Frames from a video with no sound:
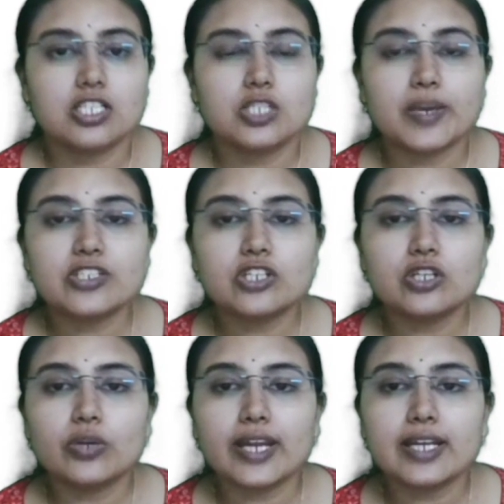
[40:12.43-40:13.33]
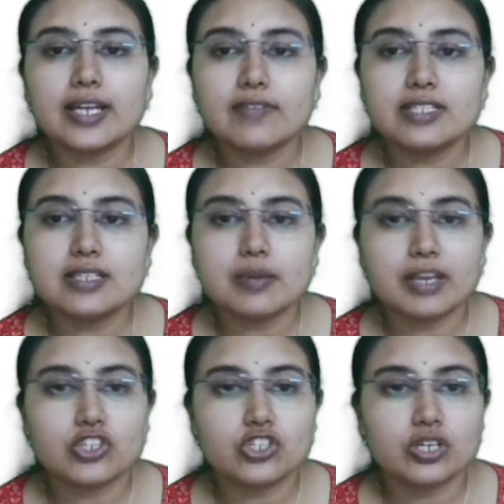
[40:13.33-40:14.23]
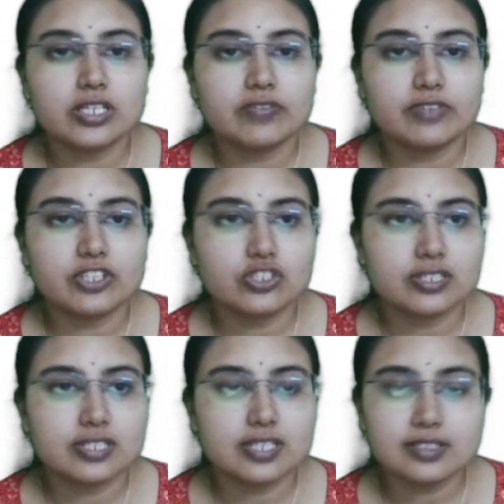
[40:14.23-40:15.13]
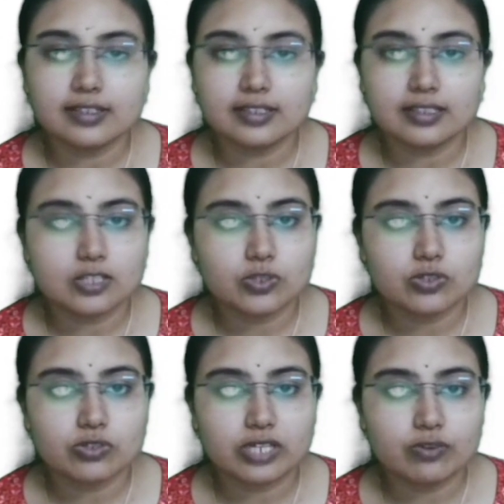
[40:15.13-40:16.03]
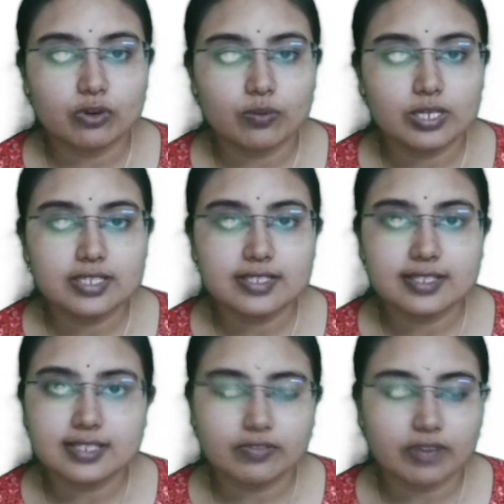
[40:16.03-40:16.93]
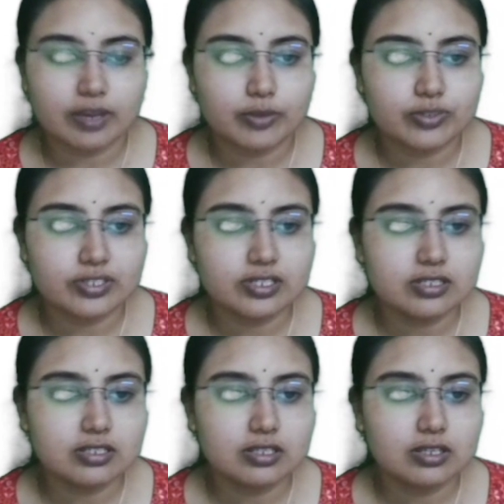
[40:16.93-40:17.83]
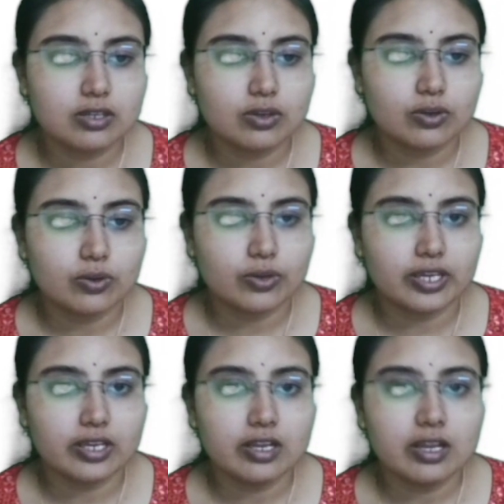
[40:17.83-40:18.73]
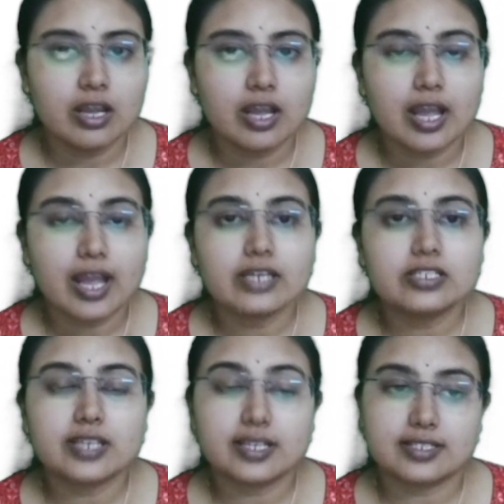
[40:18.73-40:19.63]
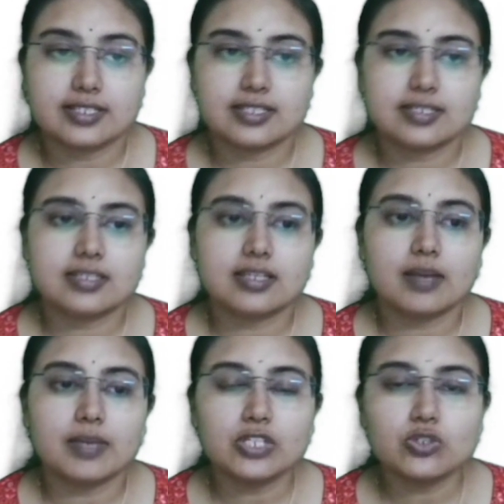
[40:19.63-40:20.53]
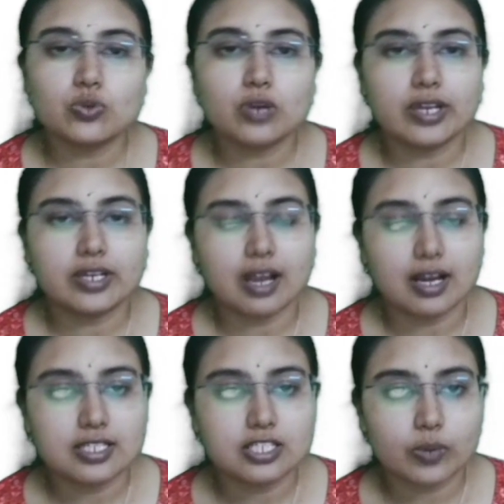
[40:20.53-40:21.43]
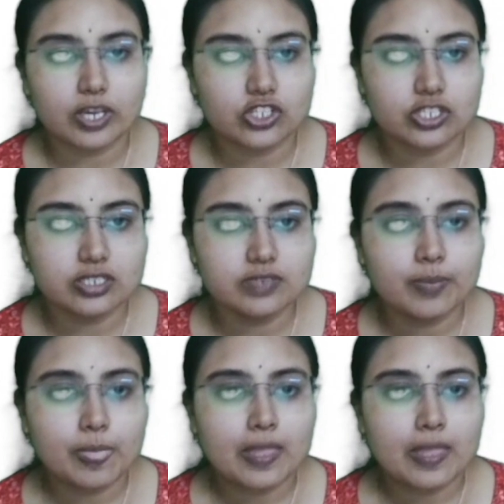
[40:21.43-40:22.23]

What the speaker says: The sweat chloride levels are measured in which disease? I think this was straightforward. Cystic fibrosis. Okay. And yes, coming to our last question.